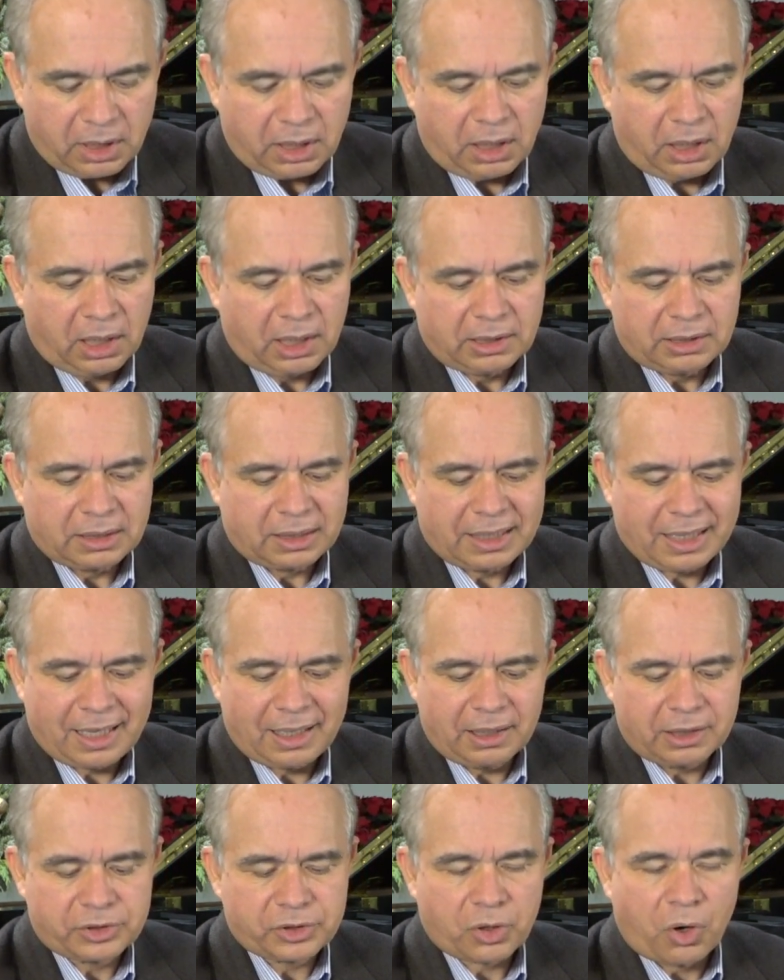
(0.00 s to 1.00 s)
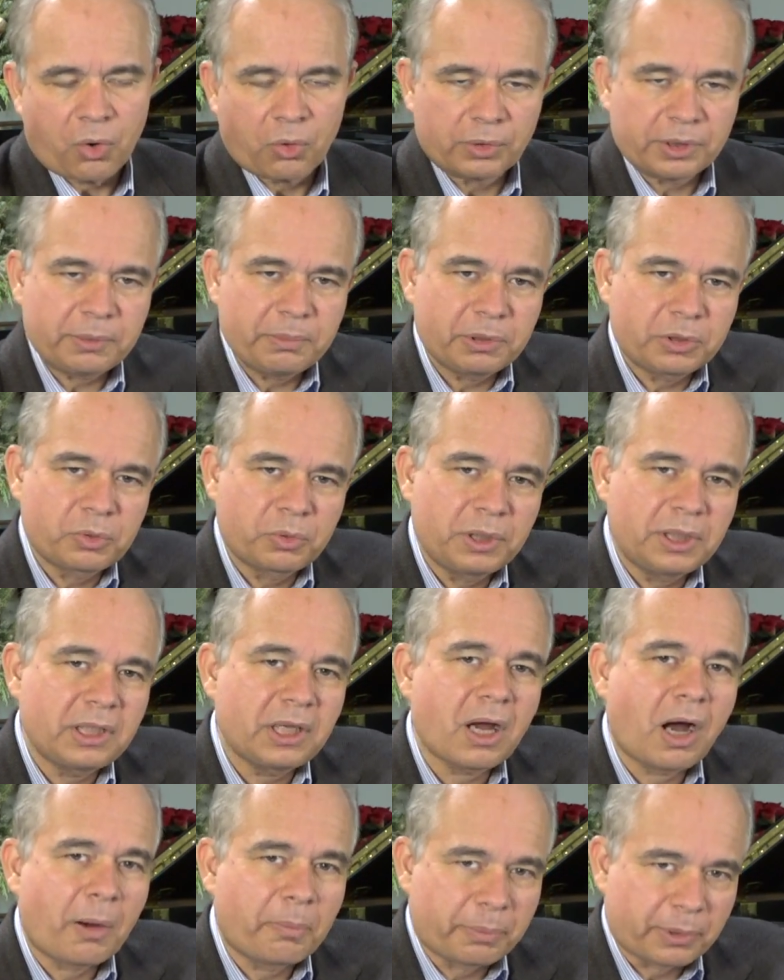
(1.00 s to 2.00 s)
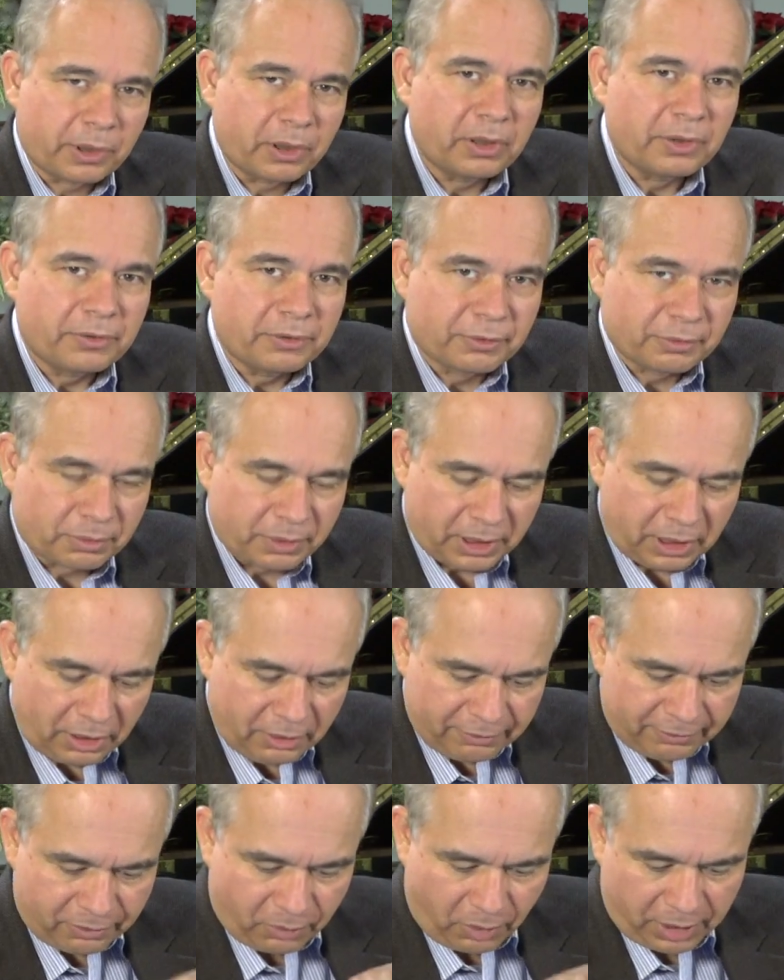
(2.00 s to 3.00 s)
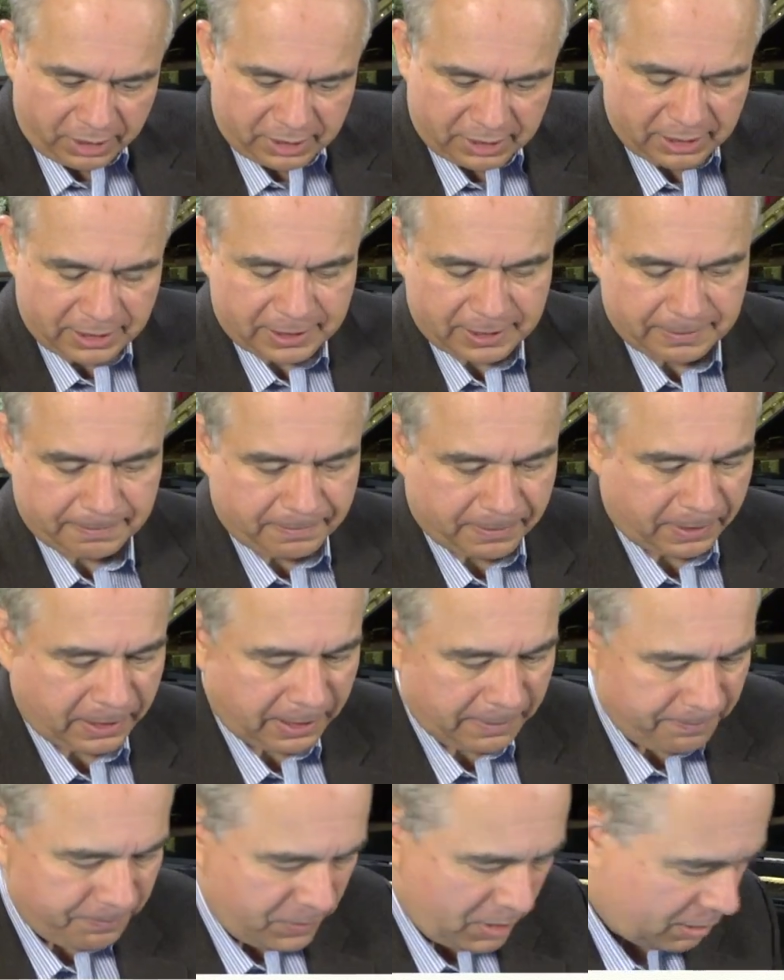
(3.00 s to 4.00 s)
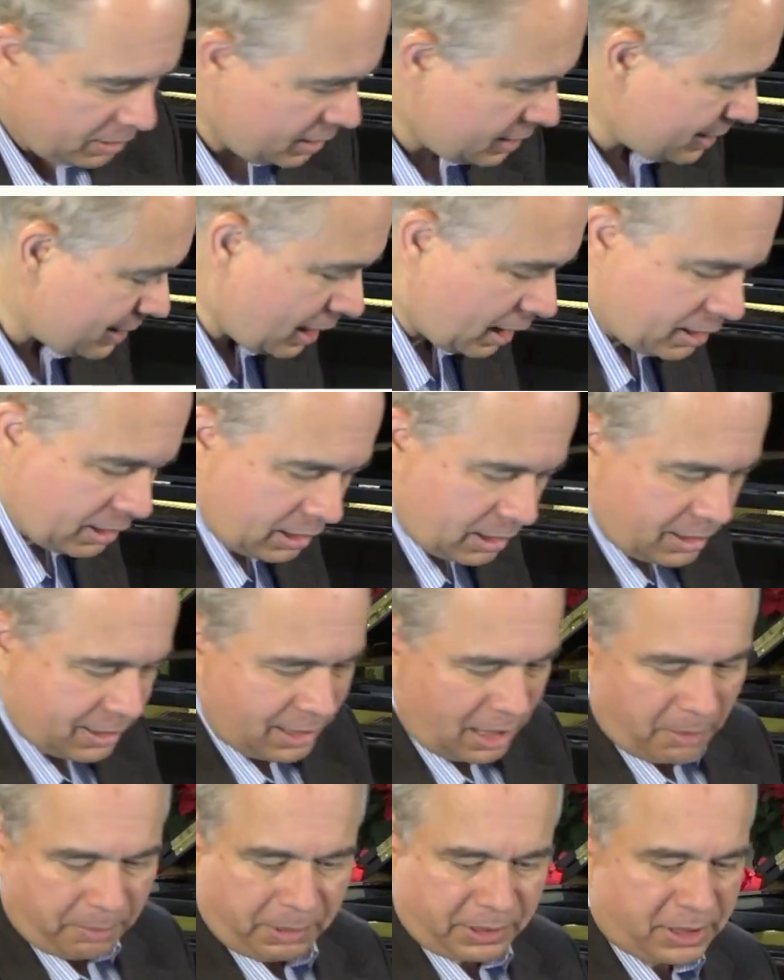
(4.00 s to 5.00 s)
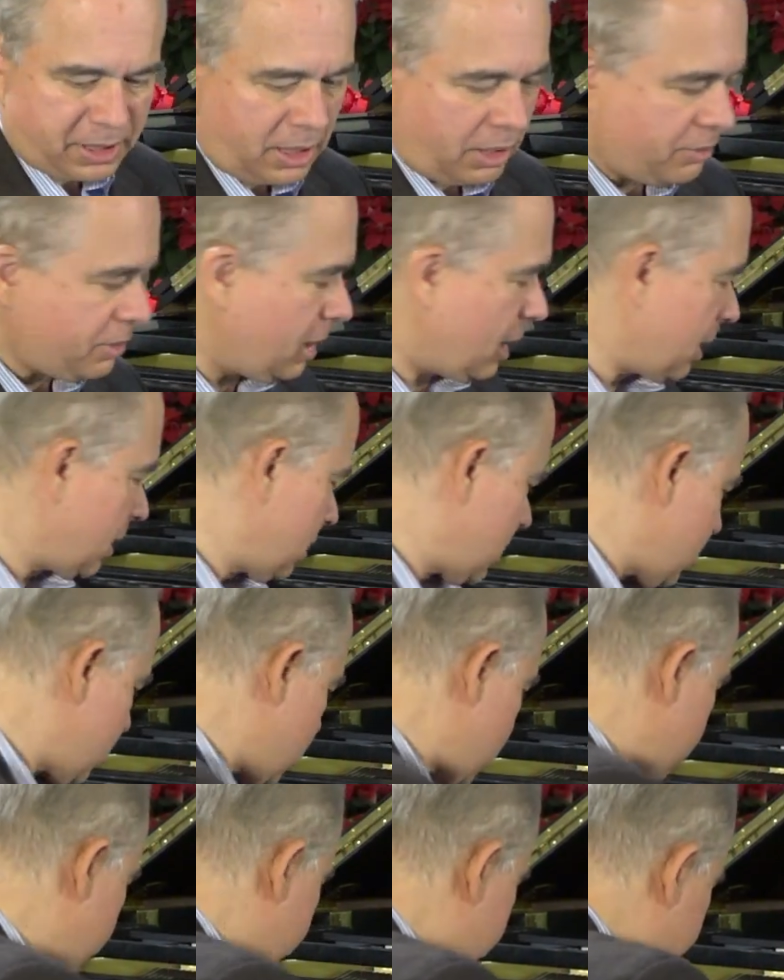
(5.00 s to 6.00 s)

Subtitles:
And again, it's only between the upper 3 voices, okay? The second example sounds like this.